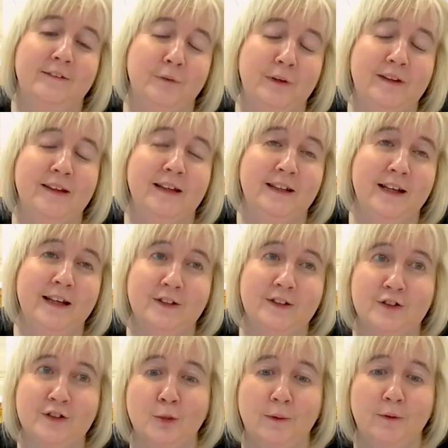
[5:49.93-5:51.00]
the
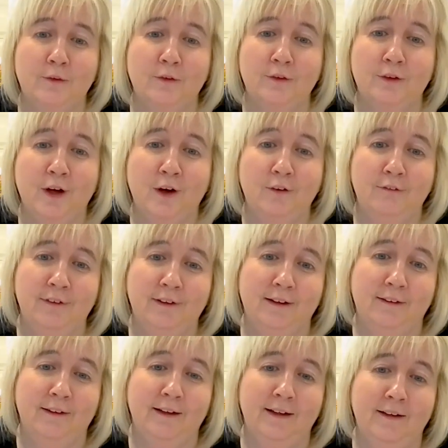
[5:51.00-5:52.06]
teenagers coming through COVID,
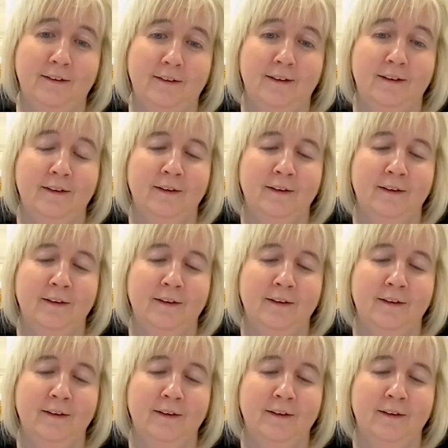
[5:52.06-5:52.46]
I think